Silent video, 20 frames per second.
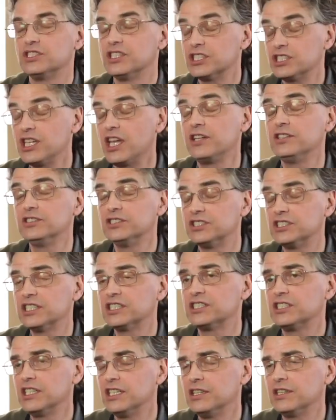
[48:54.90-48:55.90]

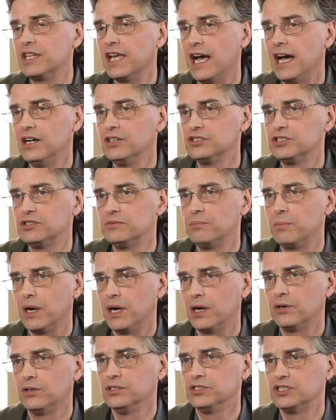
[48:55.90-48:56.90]
616,000
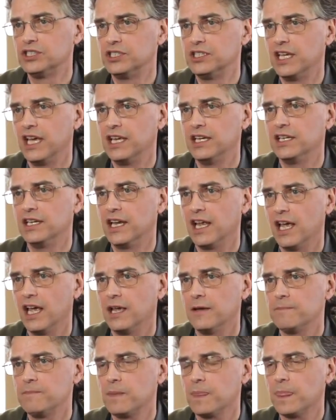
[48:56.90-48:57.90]
barrels a day
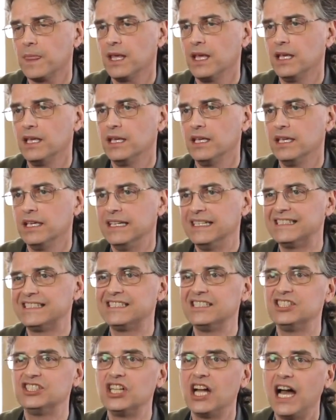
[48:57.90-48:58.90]
today. It's
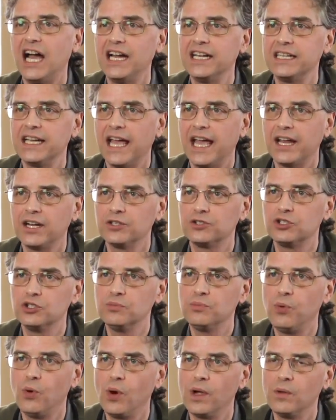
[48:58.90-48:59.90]
designed to handle
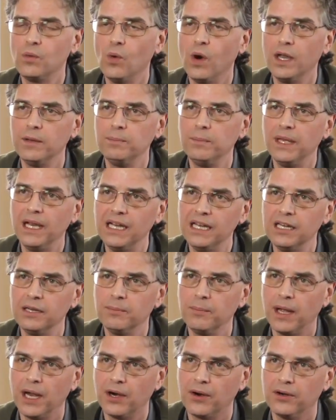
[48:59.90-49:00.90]
2.1
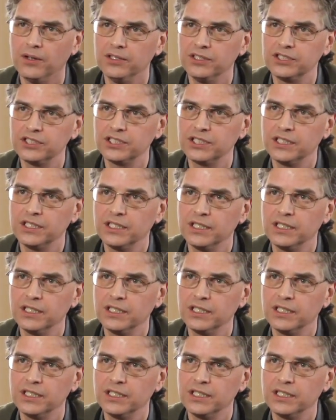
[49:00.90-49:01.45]
million barrels.